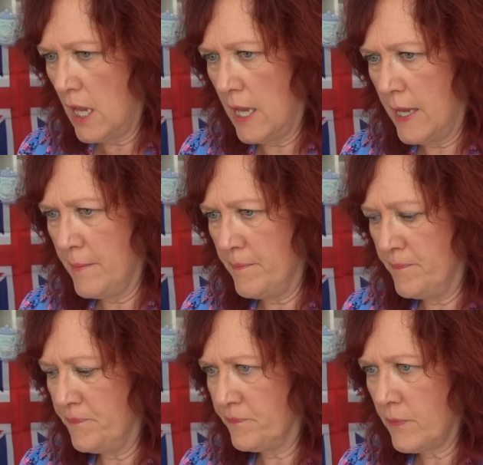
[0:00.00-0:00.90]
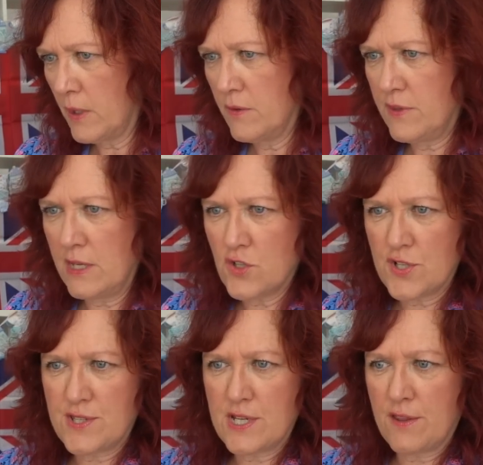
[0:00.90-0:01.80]
The
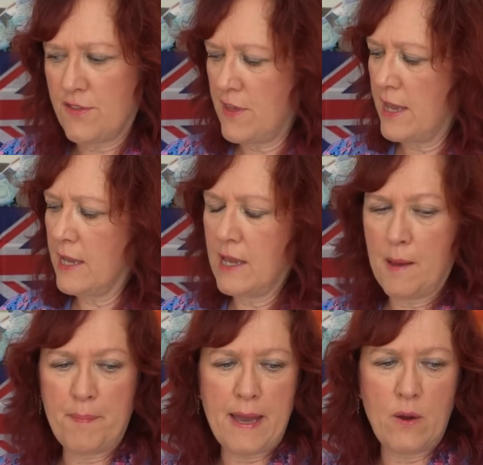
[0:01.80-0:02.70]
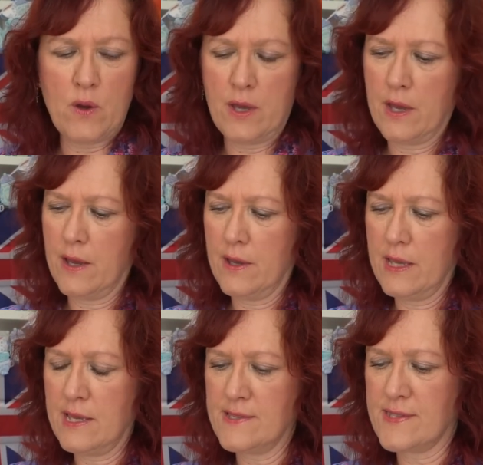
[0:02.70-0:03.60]
interesting thing about her
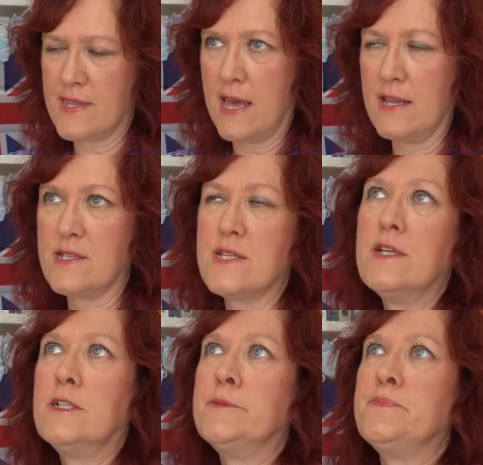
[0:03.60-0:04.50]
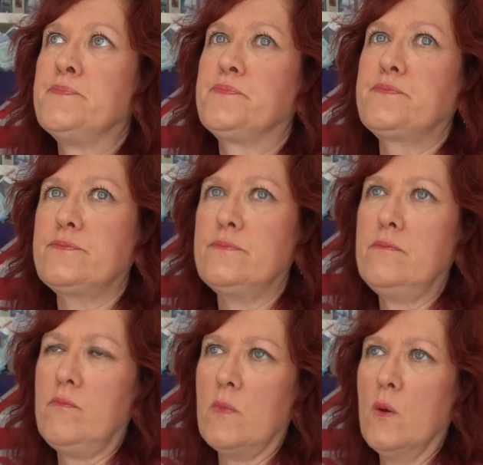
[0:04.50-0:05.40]
is that,
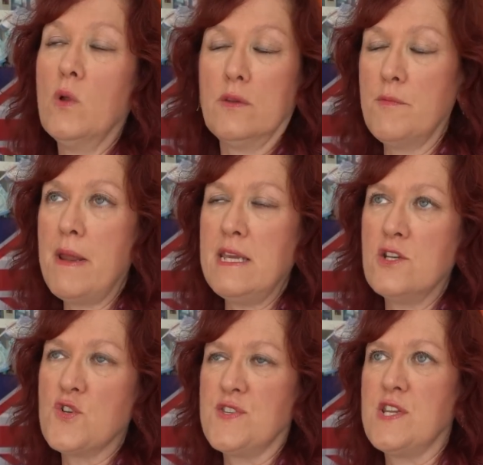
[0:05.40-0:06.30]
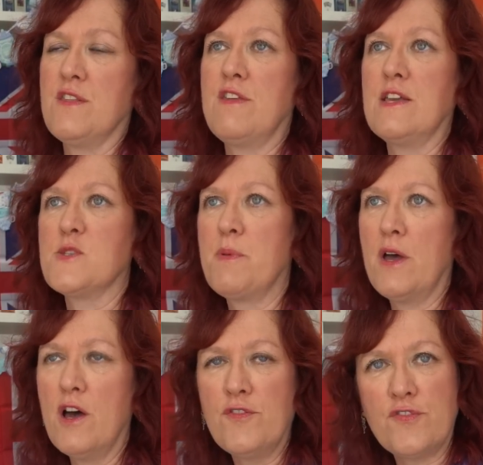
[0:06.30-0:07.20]
well, there are many interesting things,
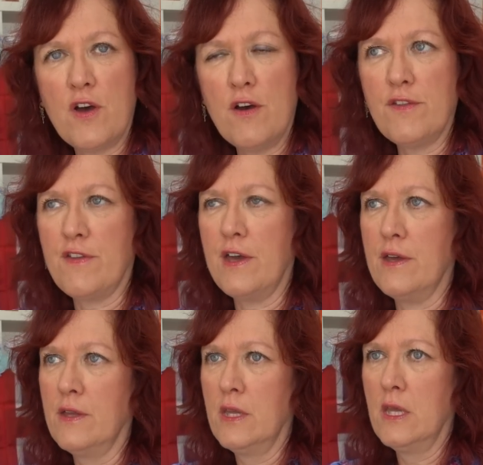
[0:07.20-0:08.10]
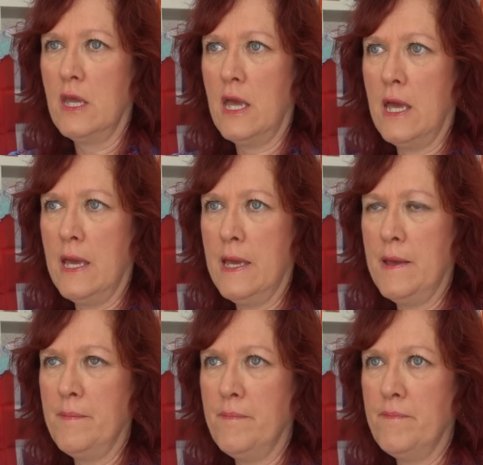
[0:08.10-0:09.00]
but her father
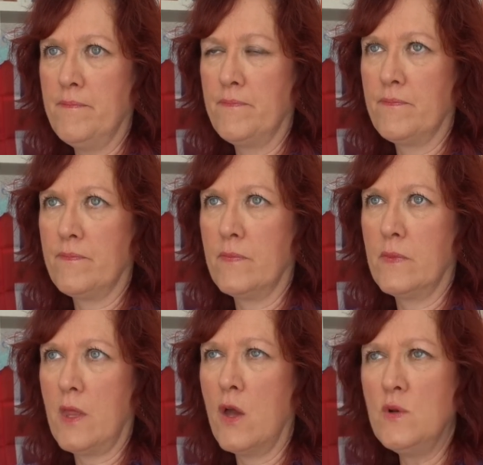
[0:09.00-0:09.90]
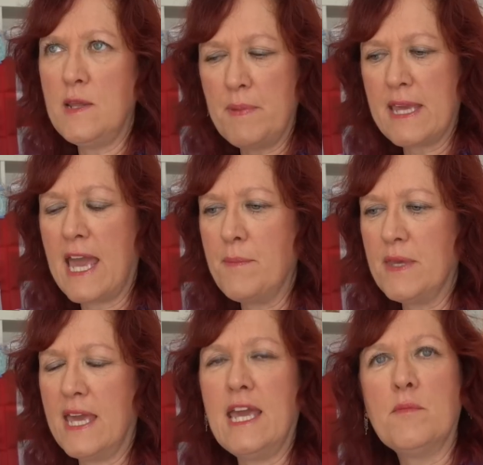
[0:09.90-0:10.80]
only became
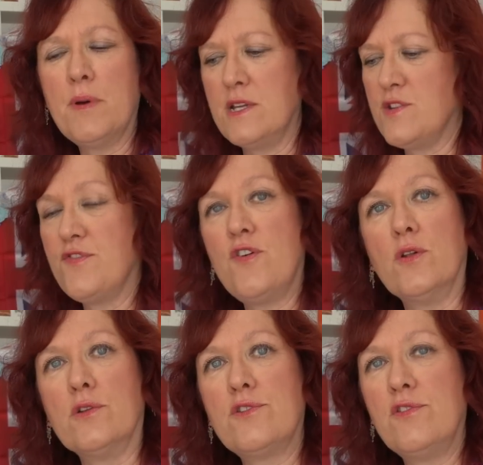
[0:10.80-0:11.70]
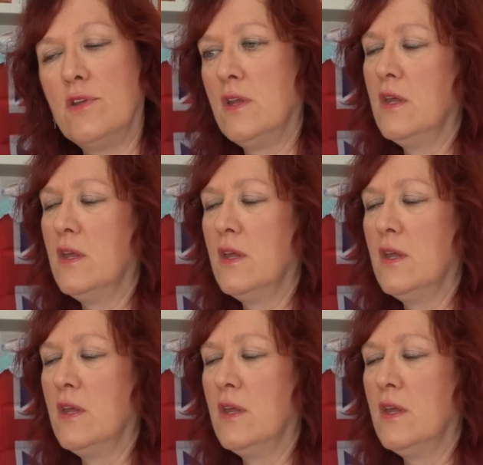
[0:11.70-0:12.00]
king by default.